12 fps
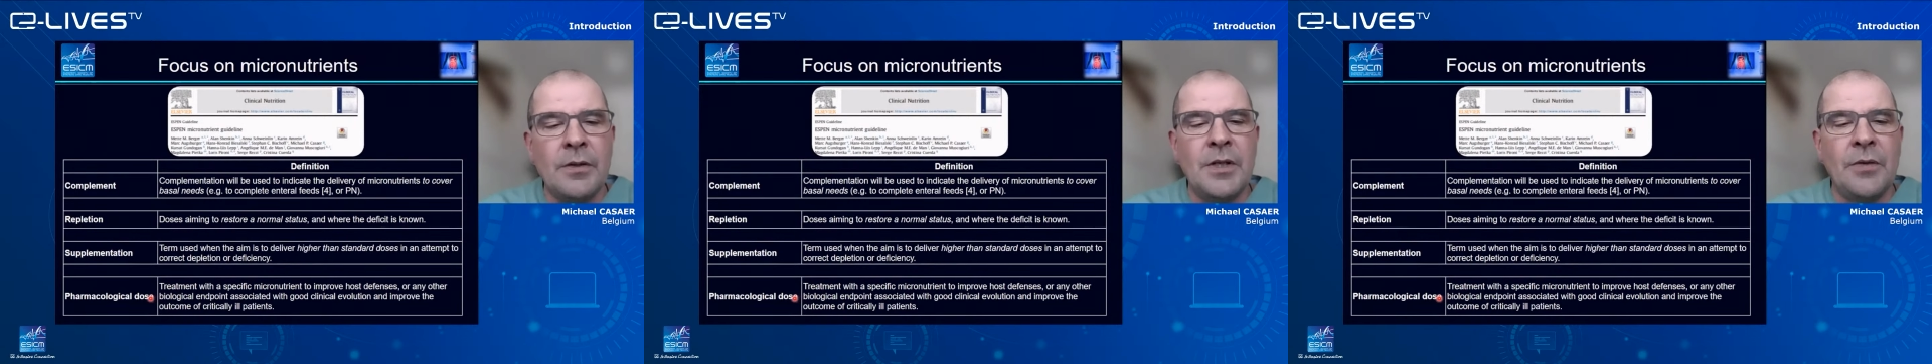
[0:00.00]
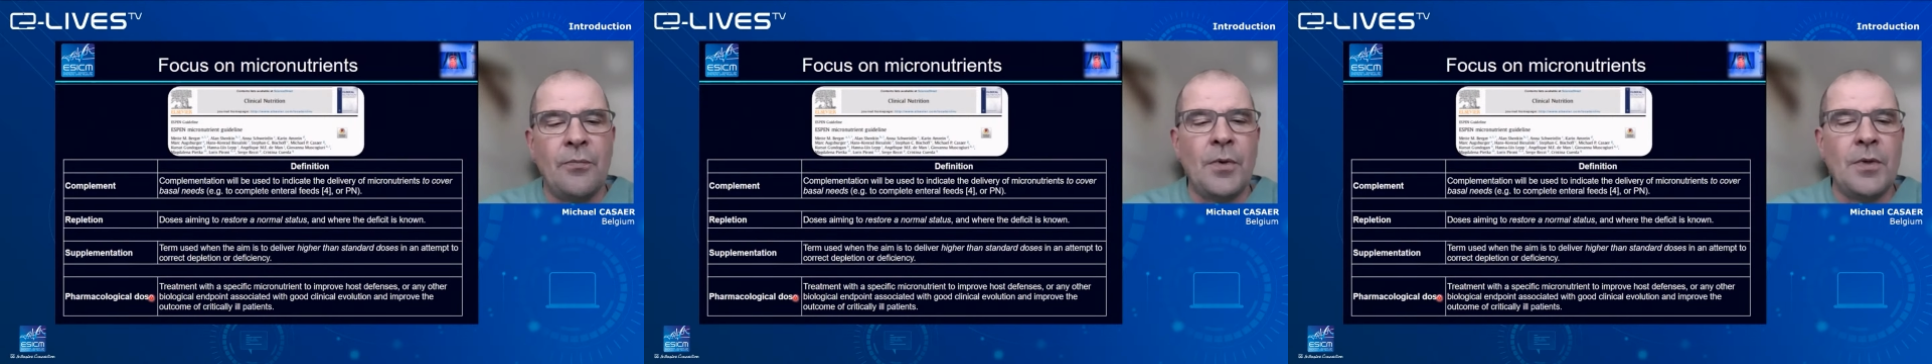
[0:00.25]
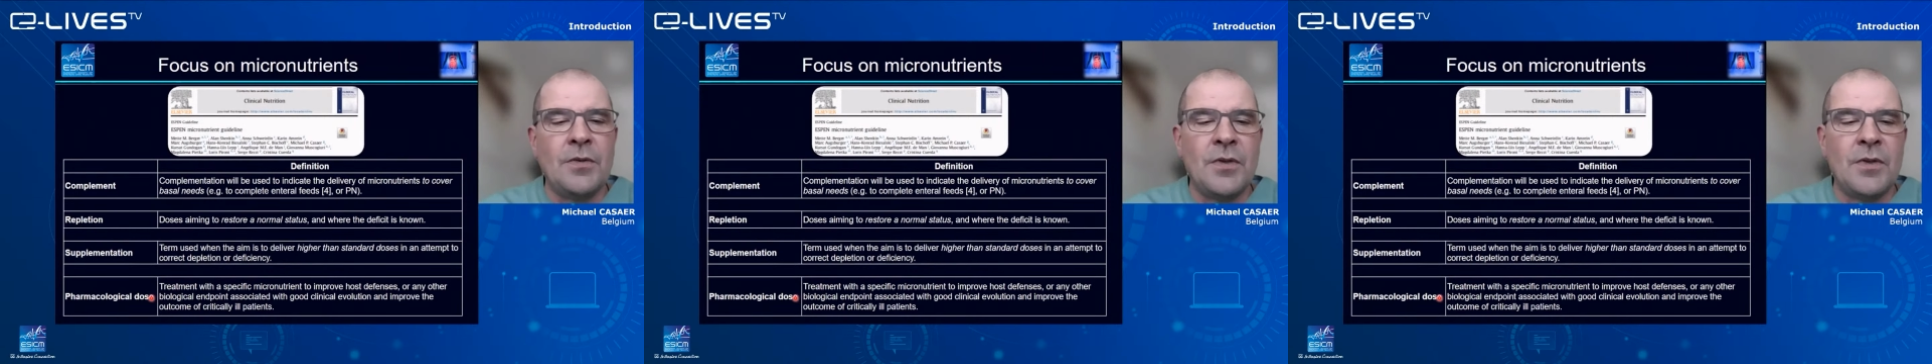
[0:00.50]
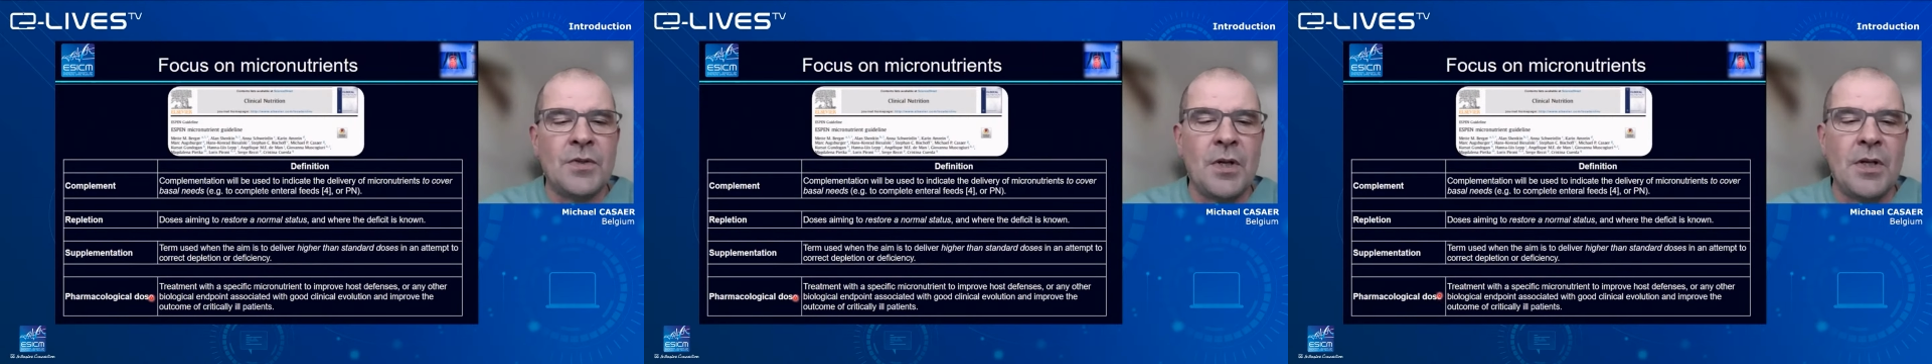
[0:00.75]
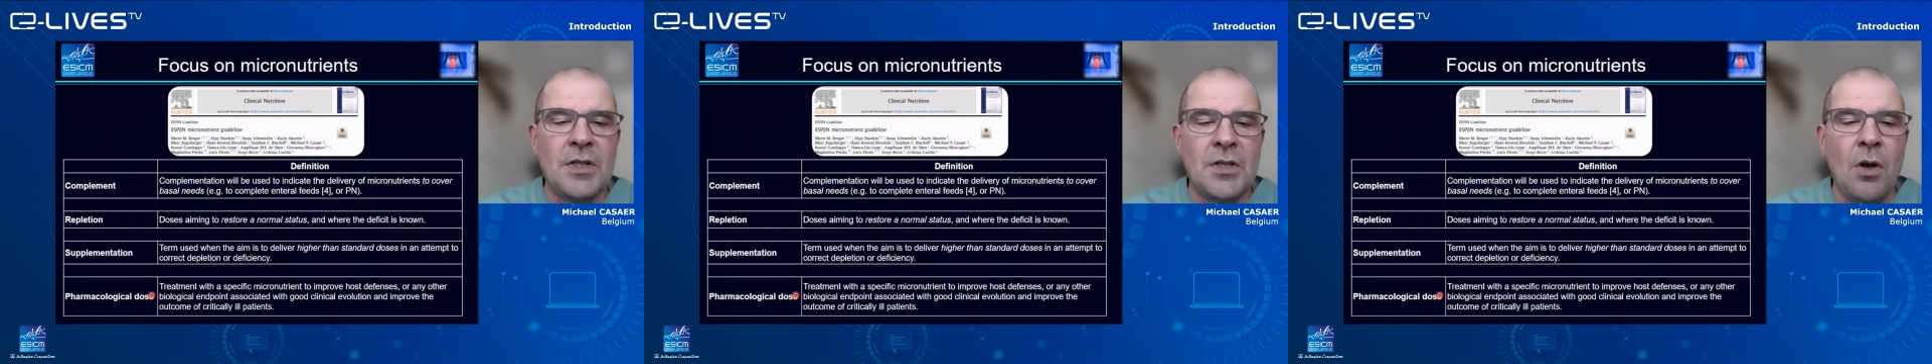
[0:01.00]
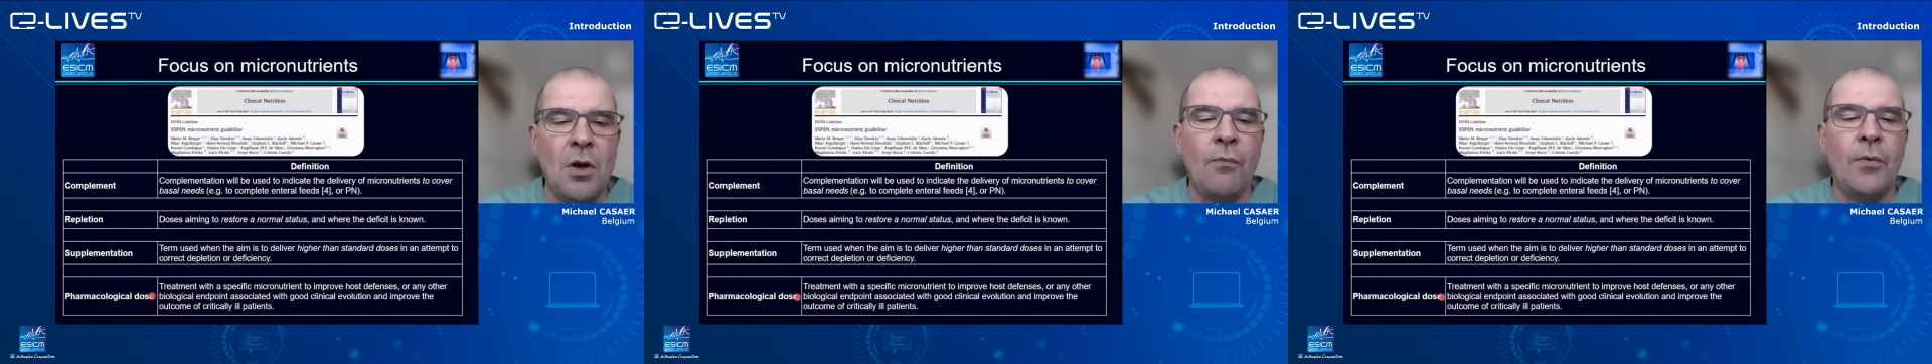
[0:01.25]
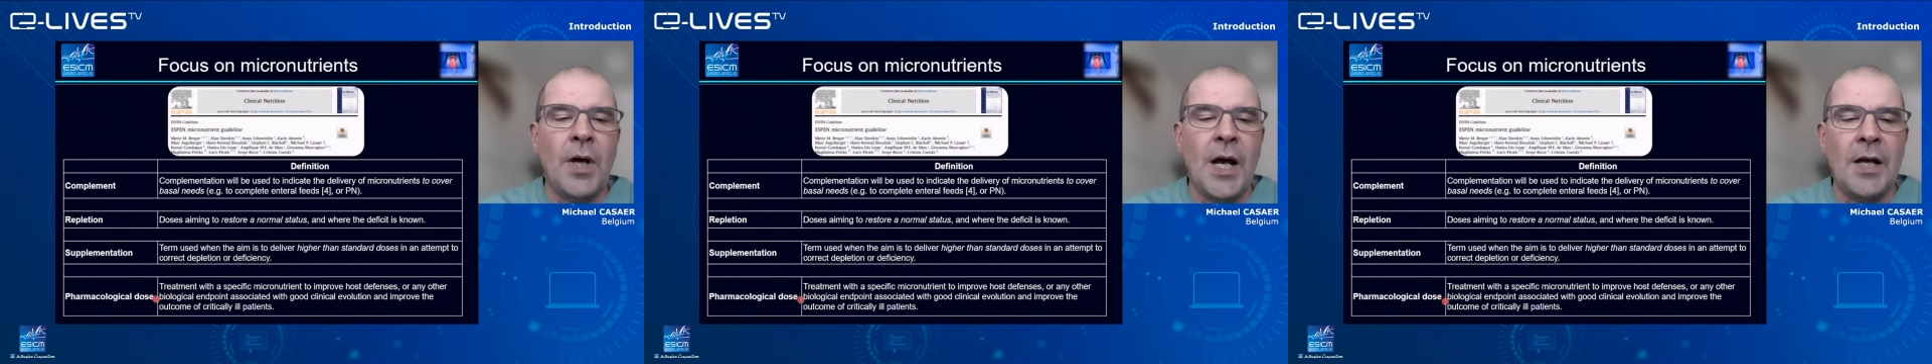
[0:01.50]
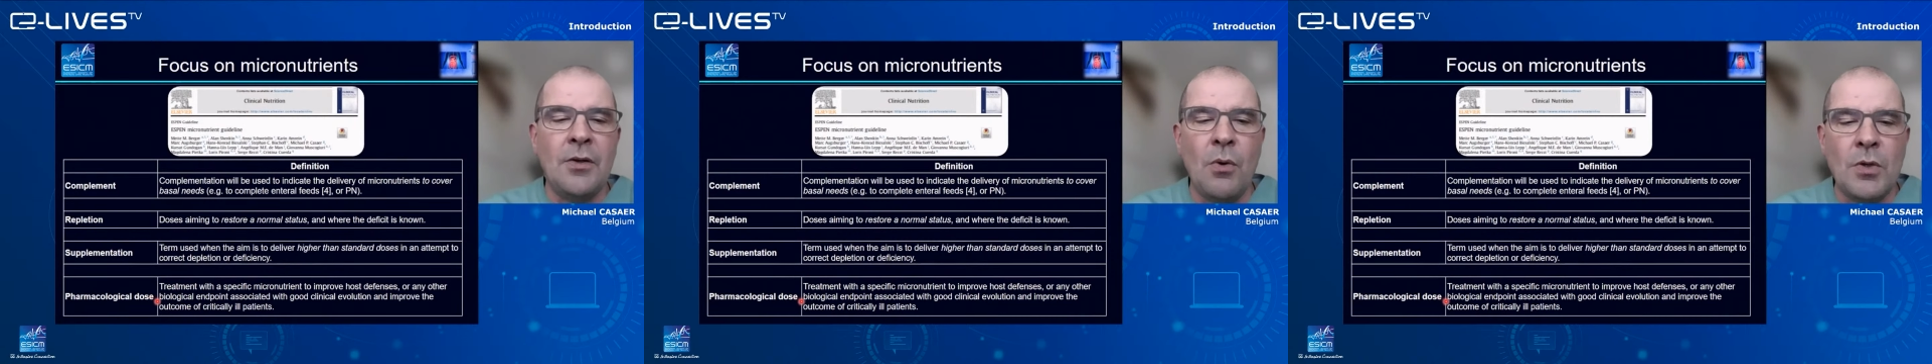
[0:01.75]
different studies of
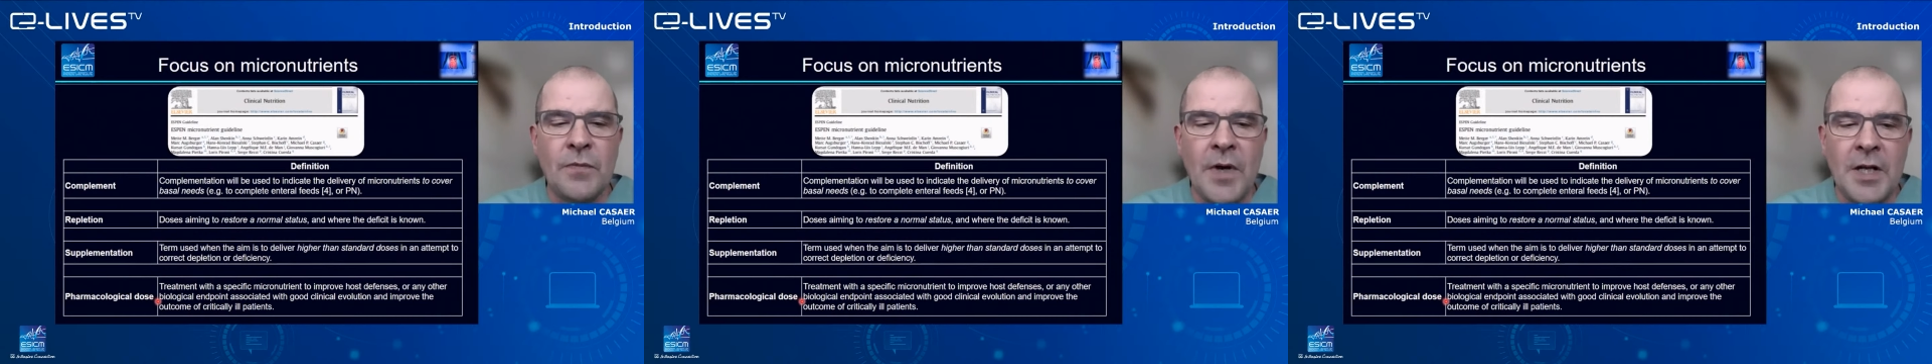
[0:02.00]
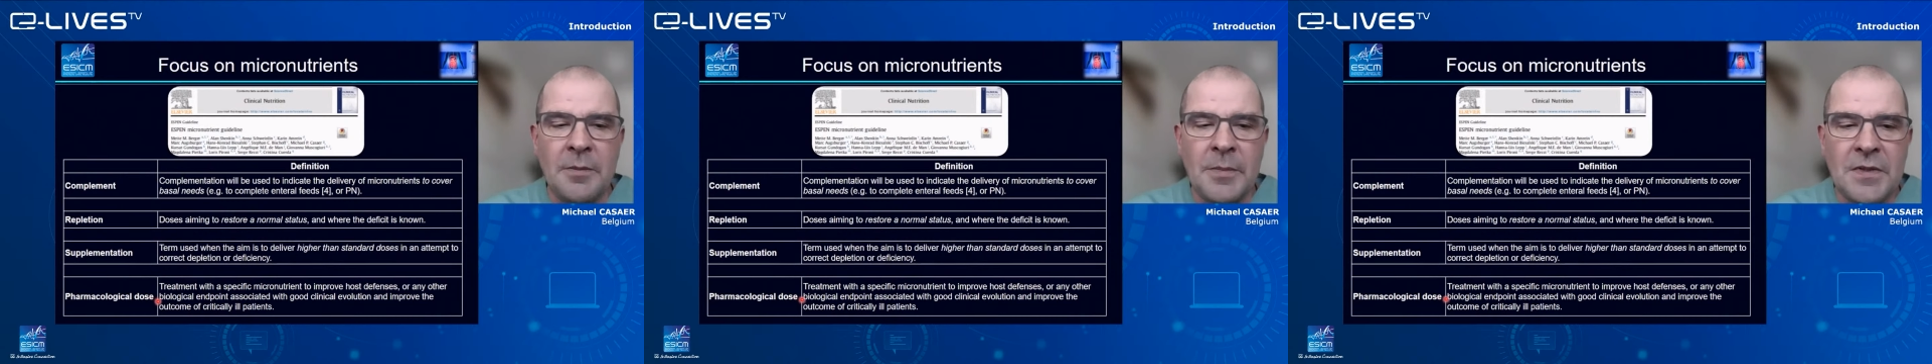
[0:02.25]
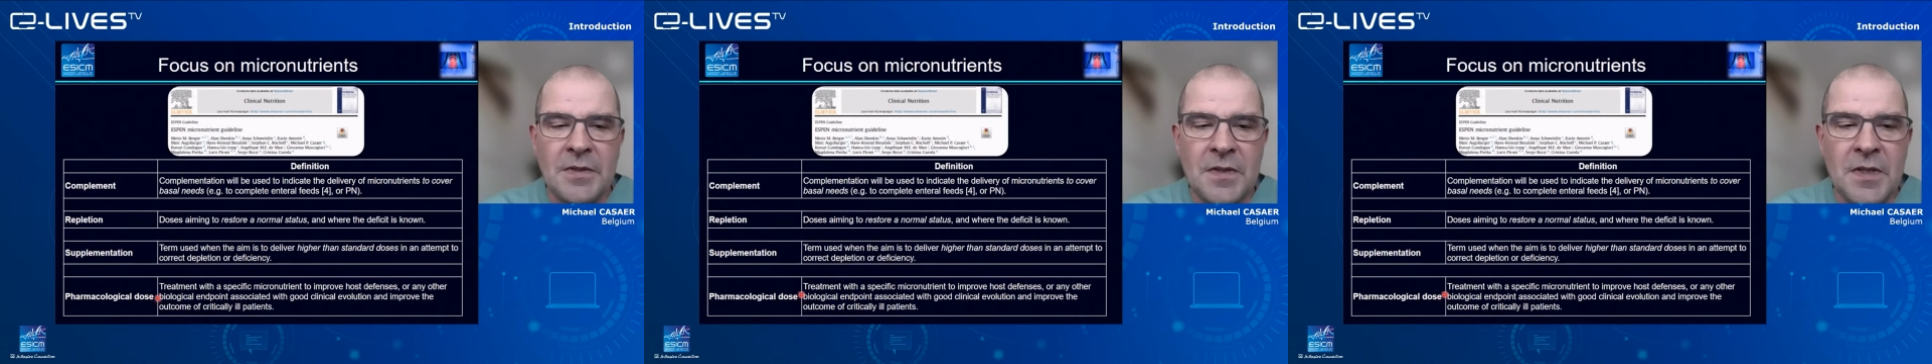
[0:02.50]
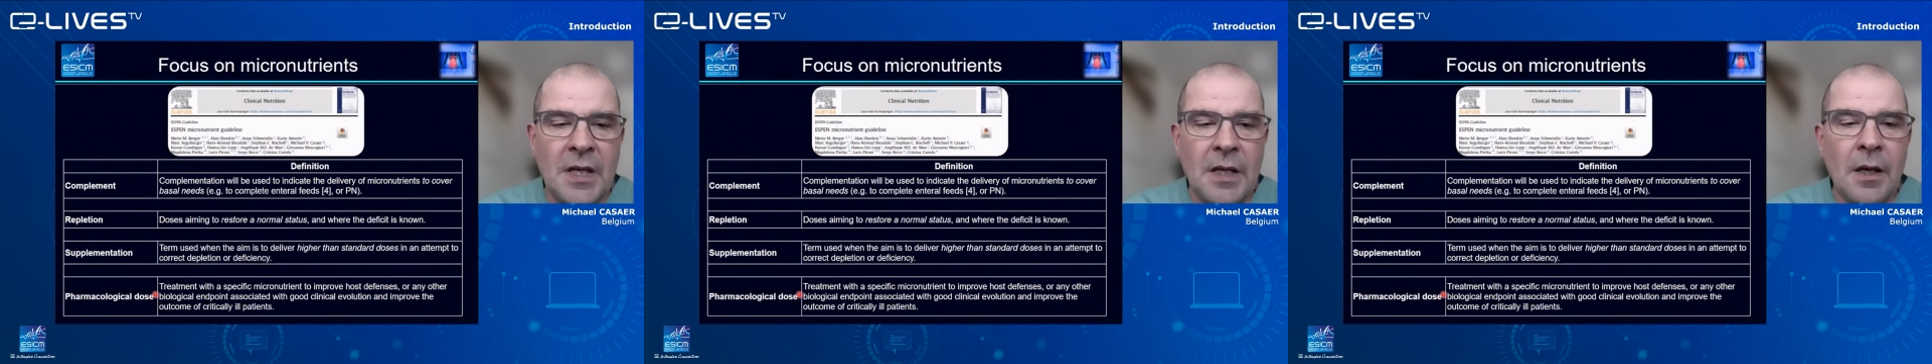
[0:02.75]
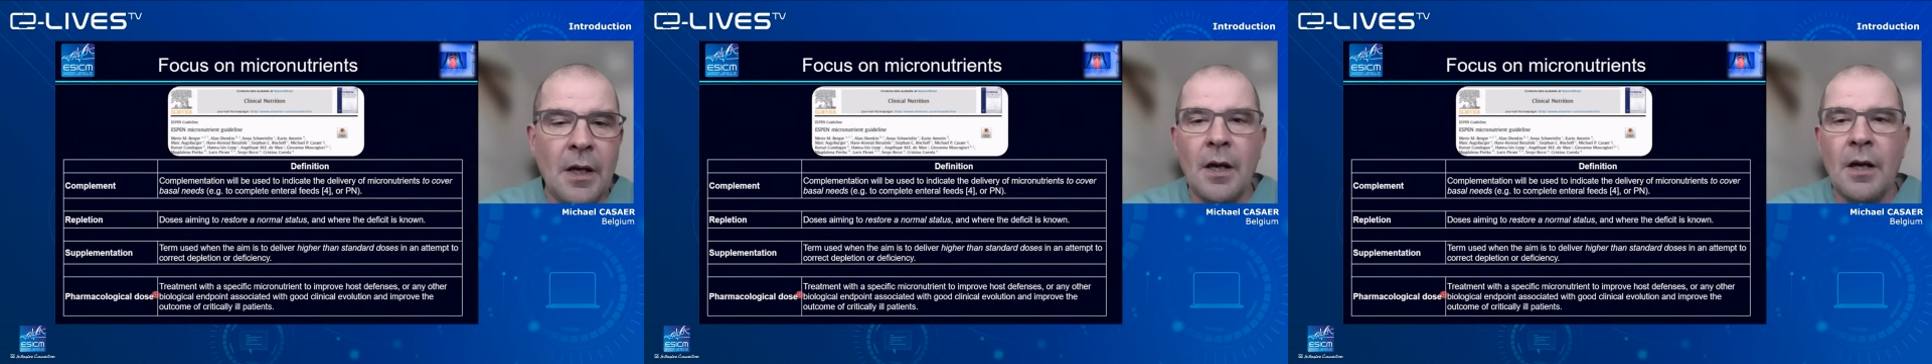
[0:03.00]
high-dose vitamin C